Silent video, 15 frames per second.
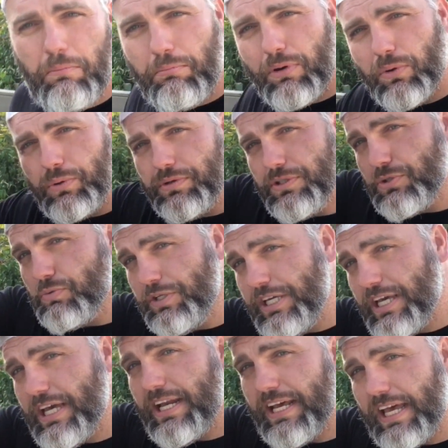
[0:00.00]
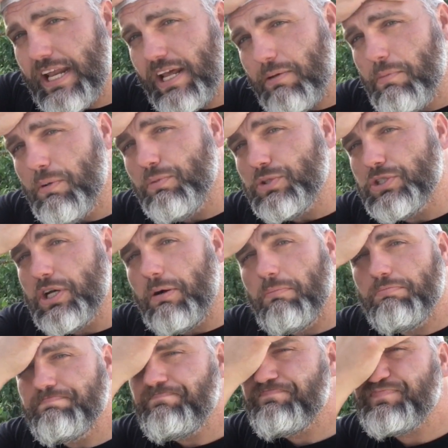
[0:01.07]
I'm brewing this weekend. I got to come up with
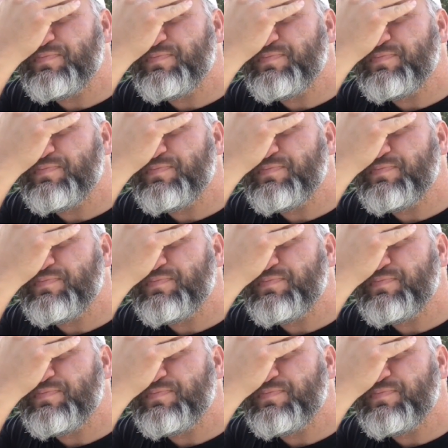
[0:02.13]
something.